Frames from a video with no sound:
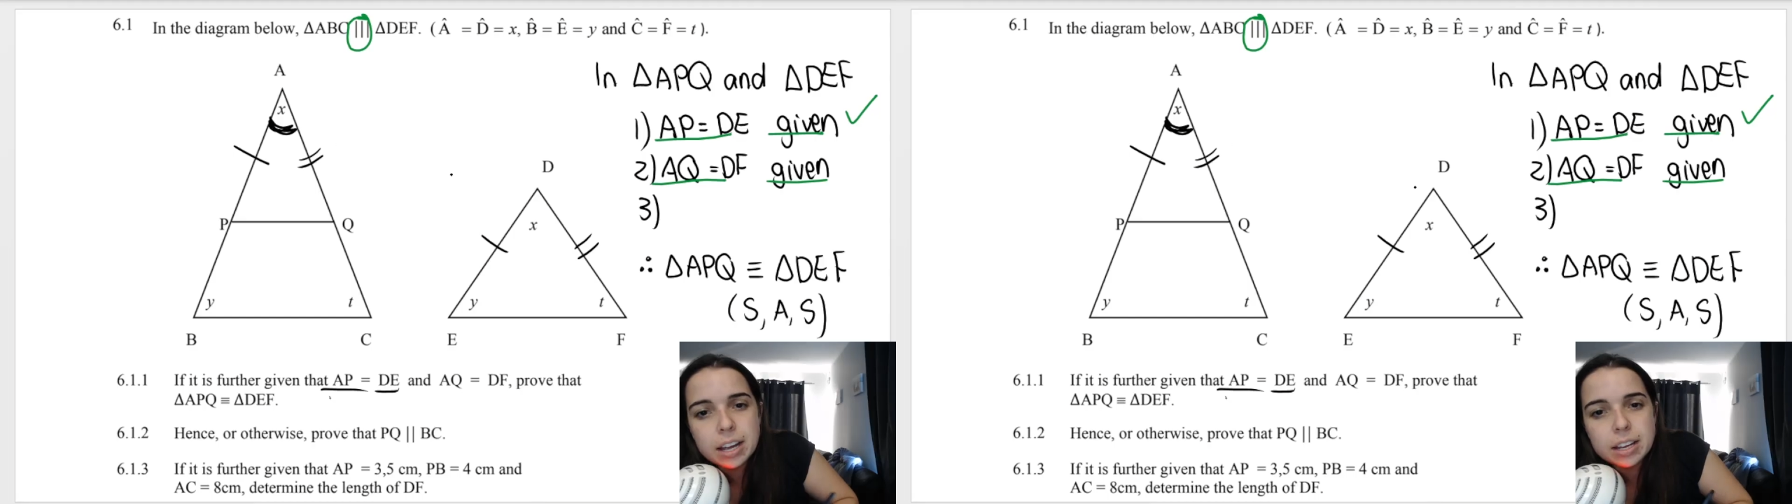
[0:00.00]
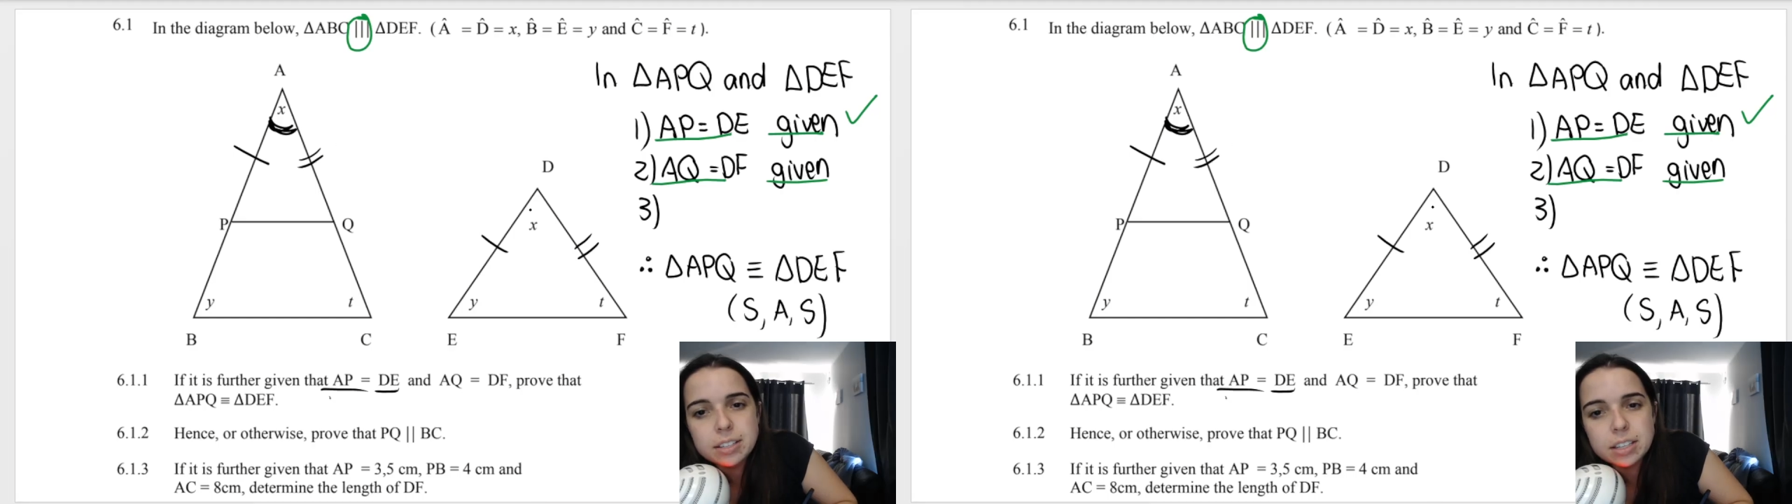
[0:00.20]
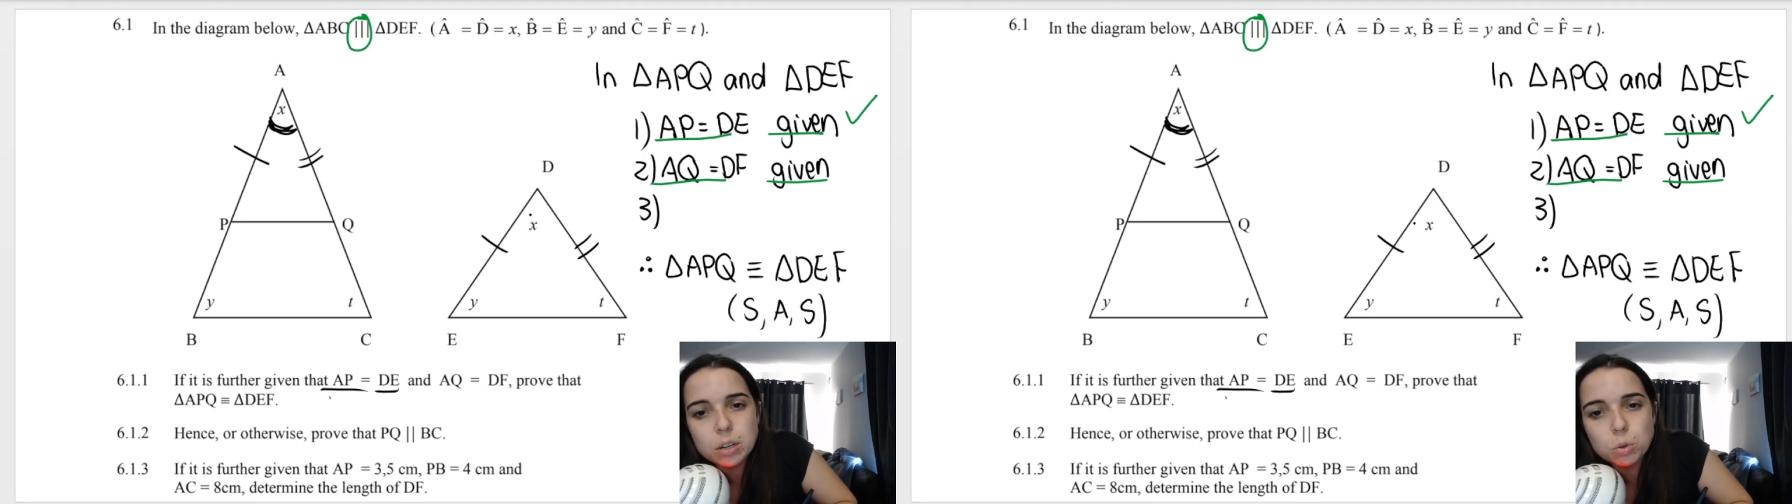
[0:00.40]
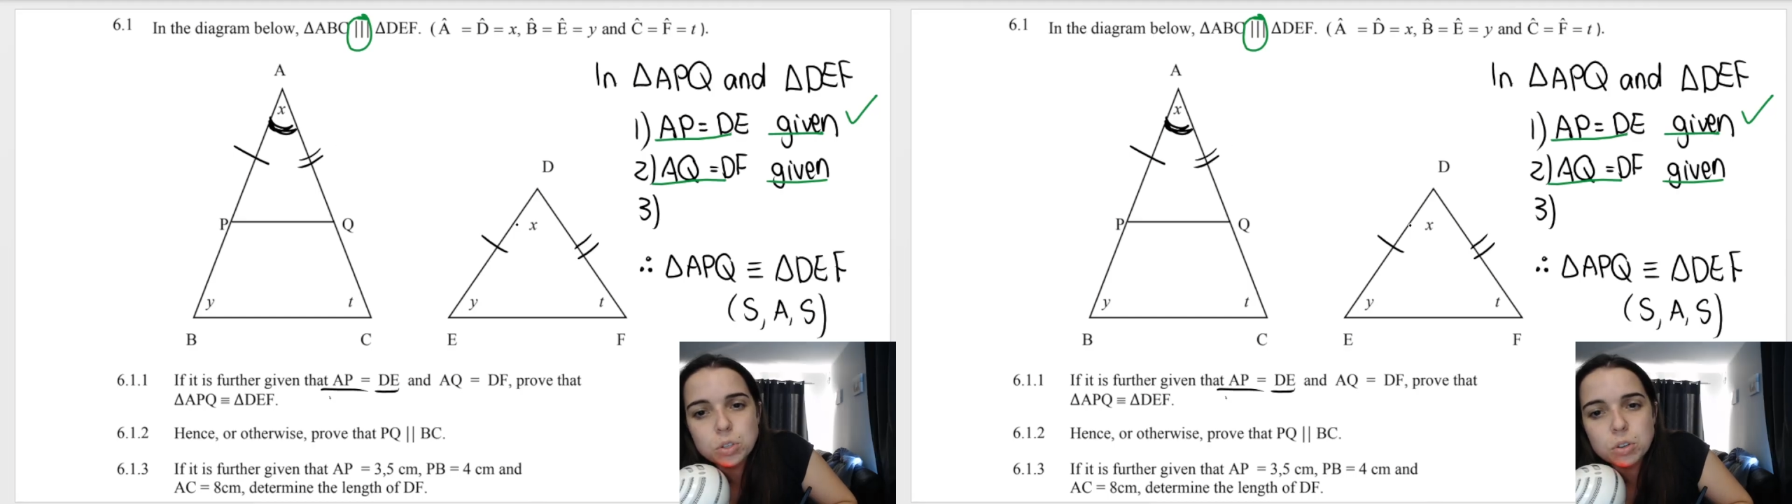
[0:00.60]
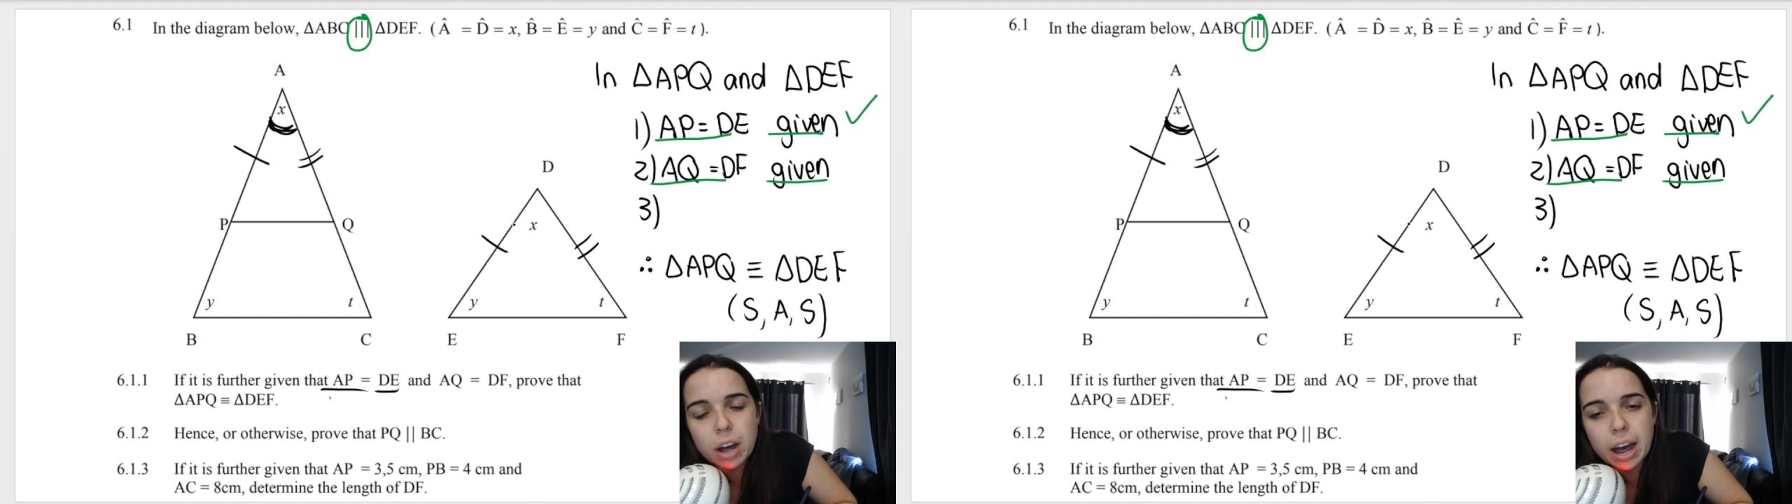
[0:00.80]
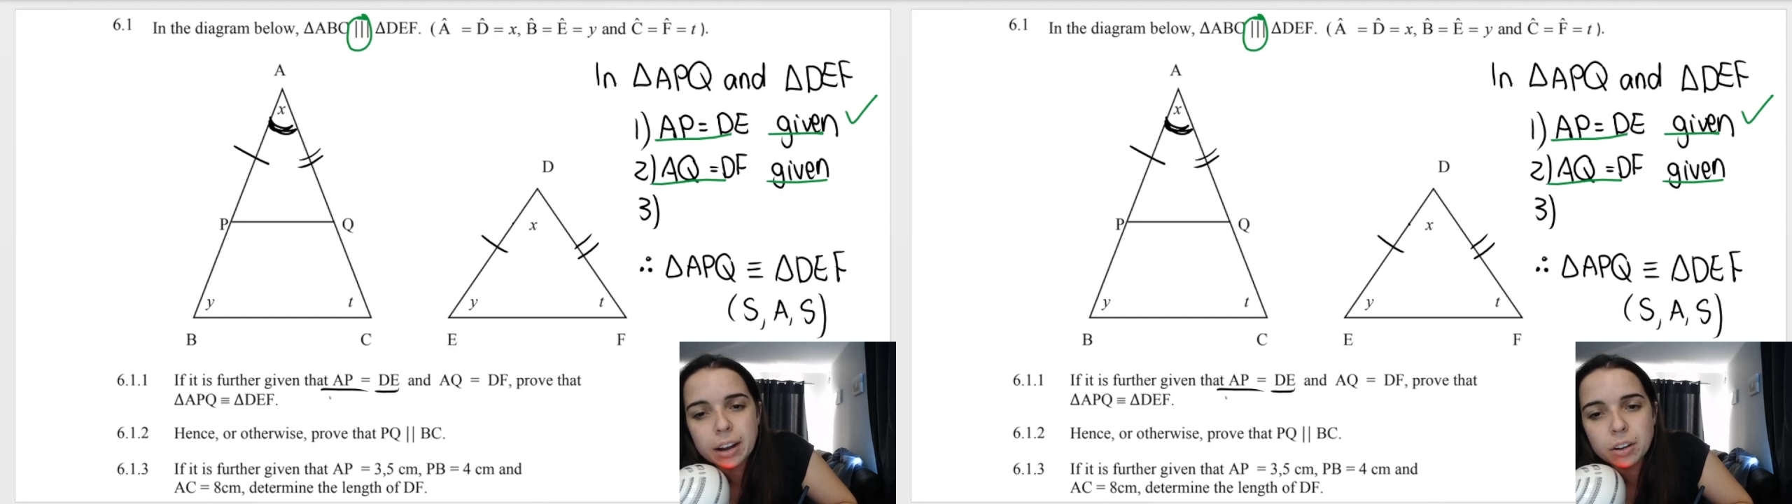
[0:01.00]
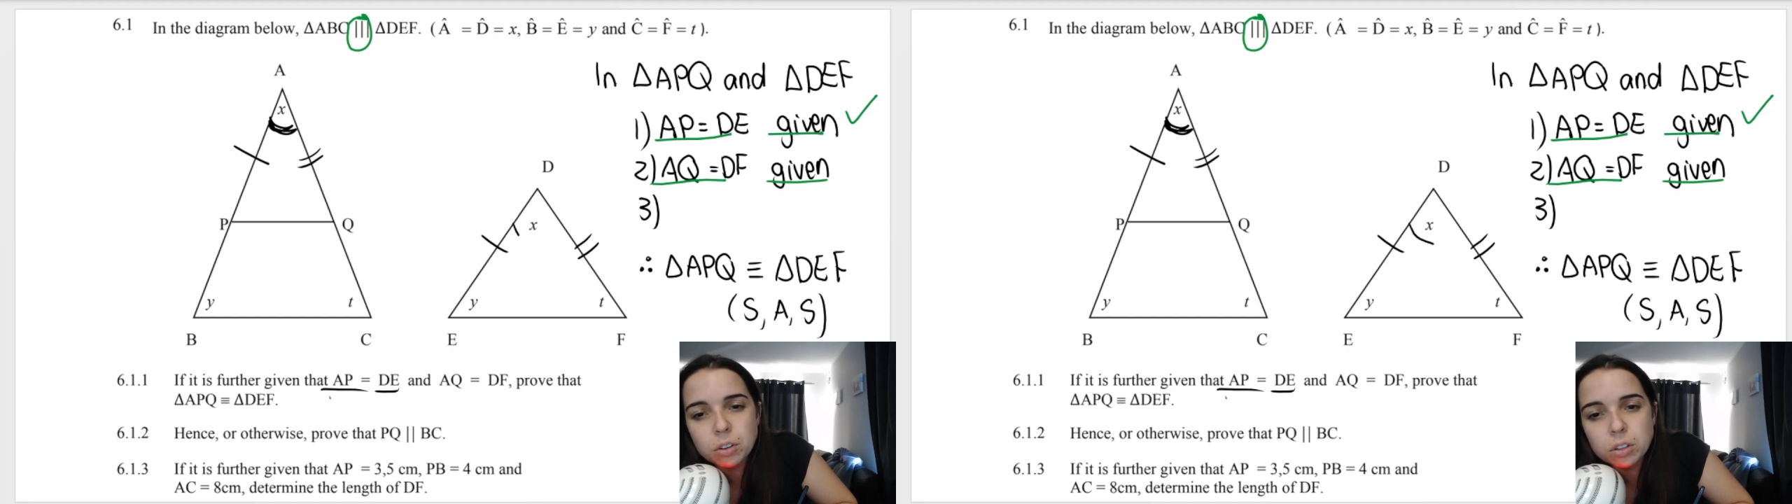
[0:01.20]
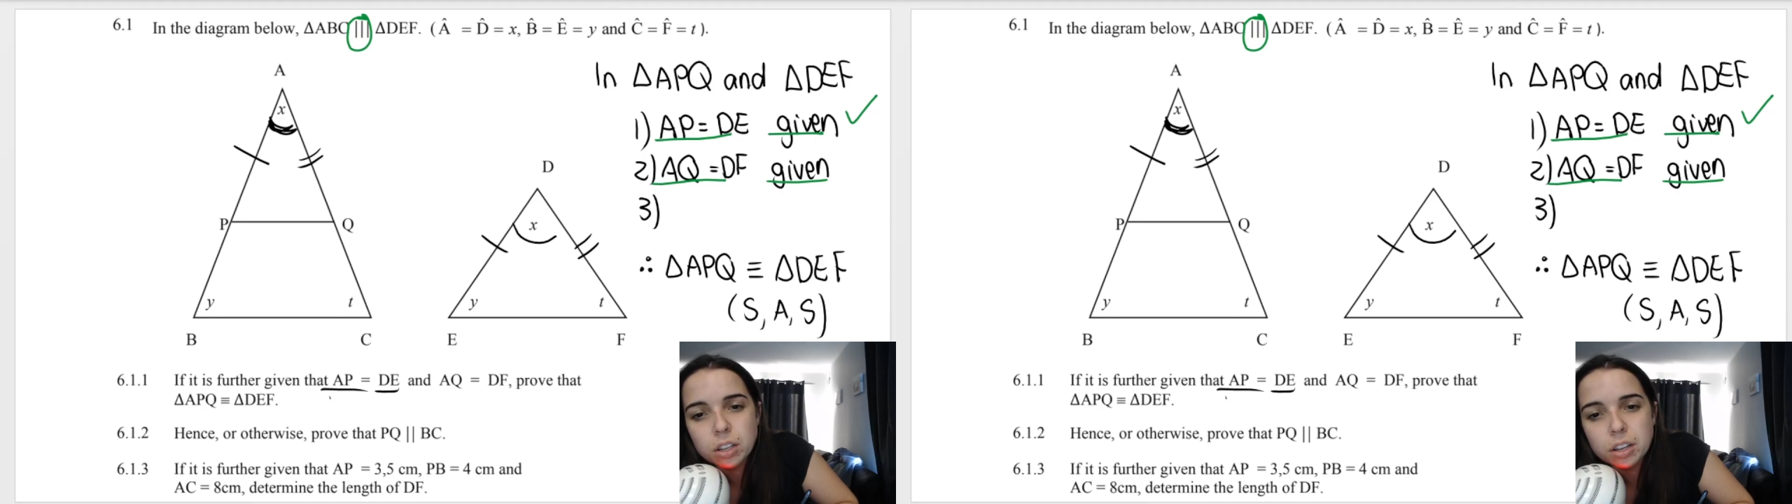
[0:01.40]
is equal to
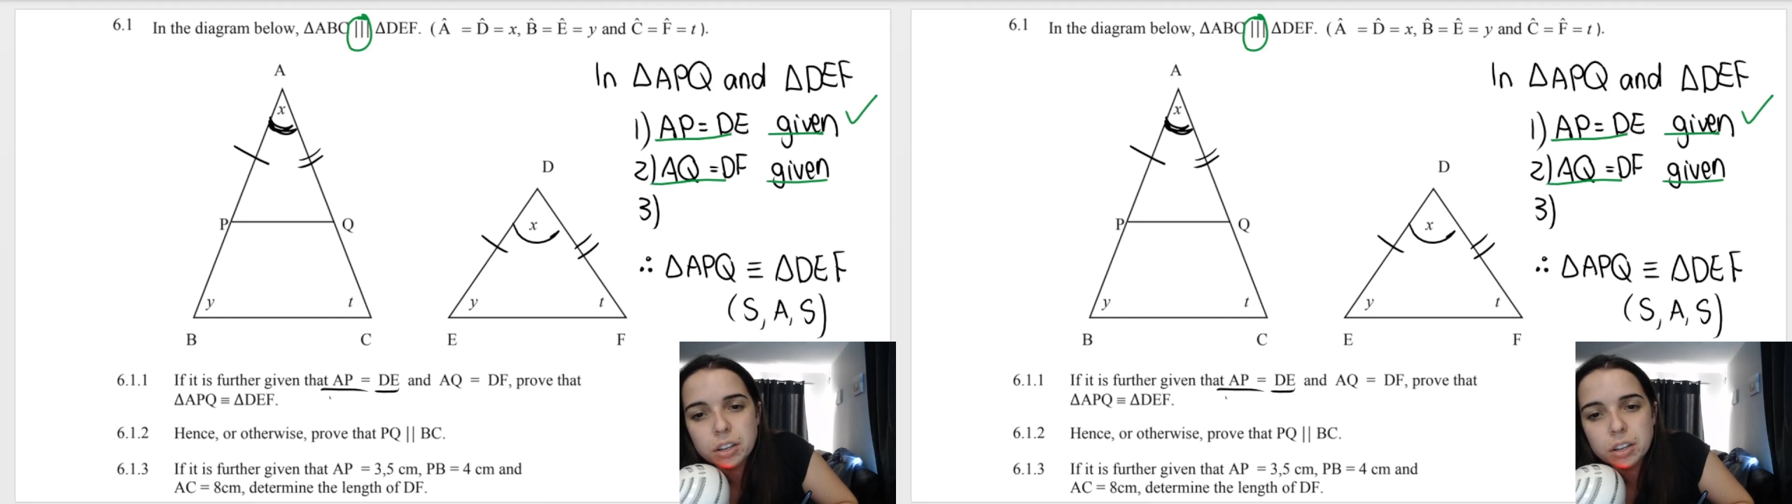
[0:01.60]
angle